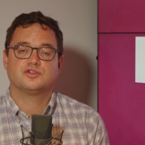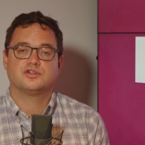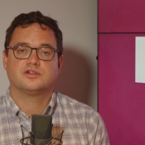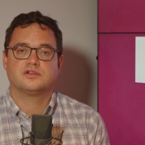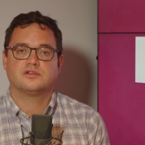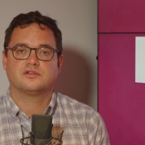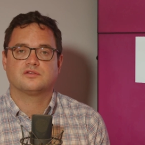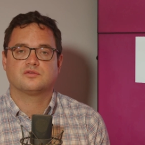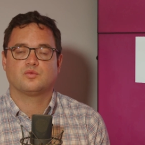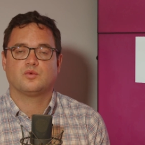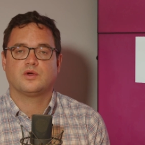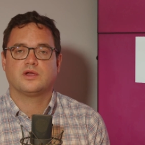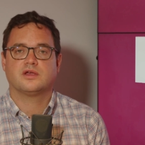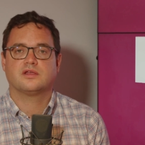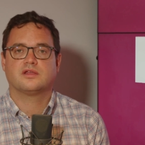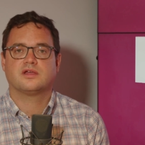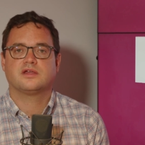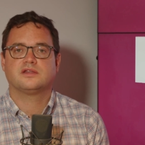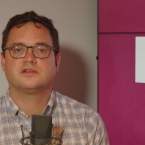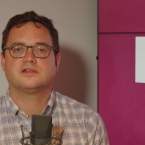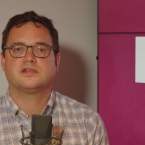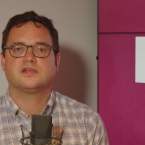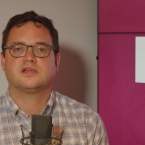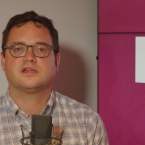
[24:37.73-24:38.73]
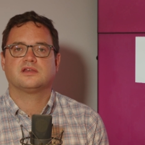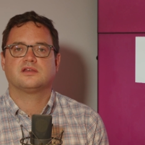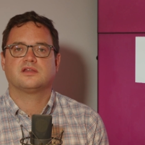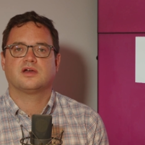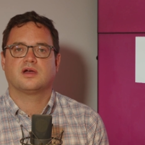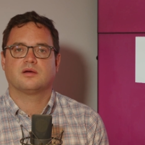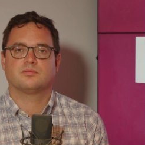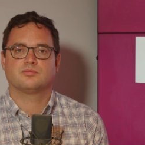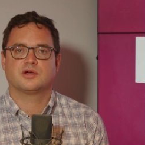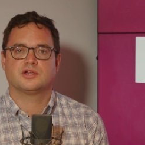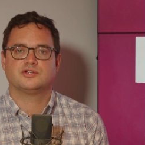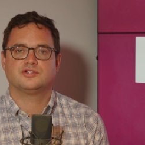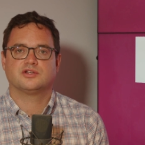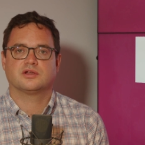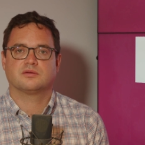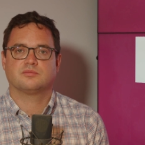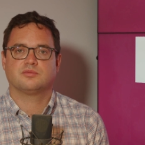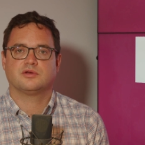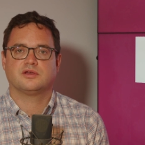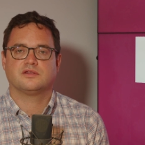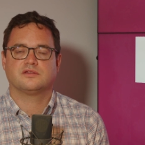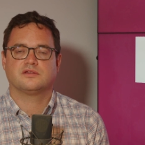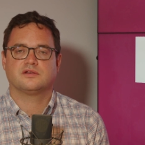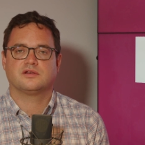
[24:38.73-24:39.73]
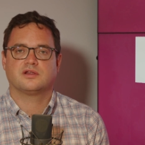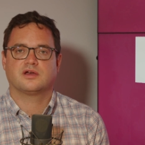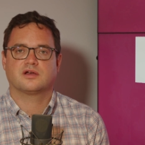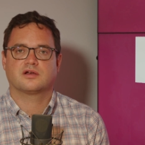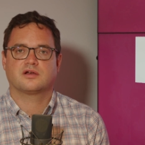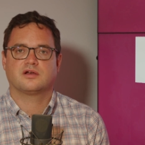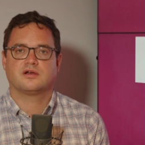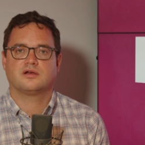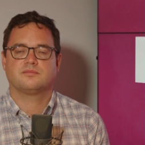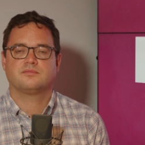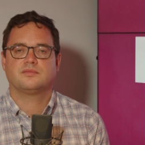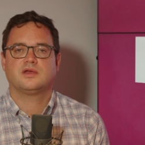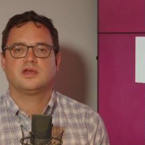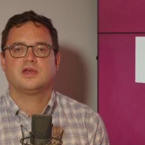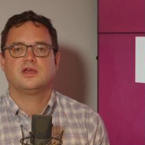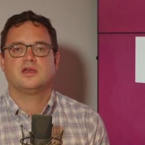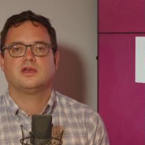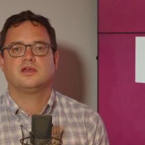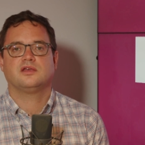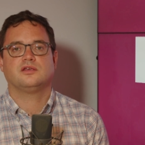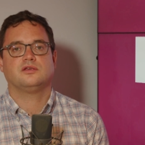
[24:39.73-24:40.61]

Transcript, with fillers: which is whalehunting.projectbrazen.com.